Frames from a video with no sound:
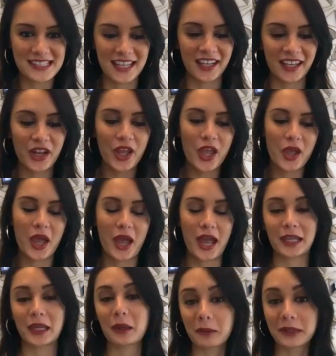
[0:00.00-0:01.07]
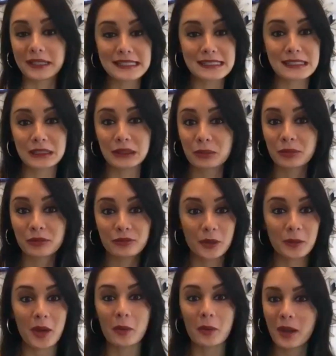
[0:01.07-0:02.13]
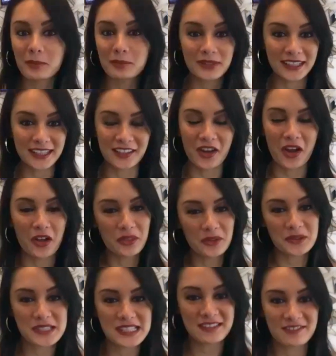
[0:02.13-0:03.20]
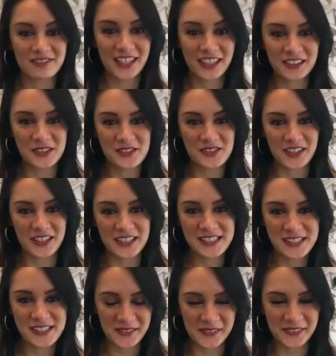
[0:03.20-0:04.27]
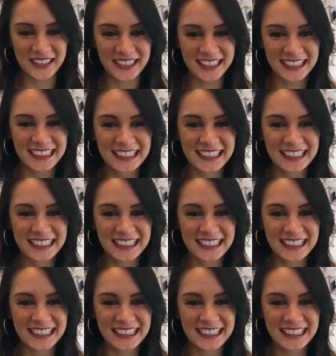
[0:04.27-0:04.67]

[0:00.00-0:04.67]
and I can't wait to see you perform at Wembley and all those venues very soon.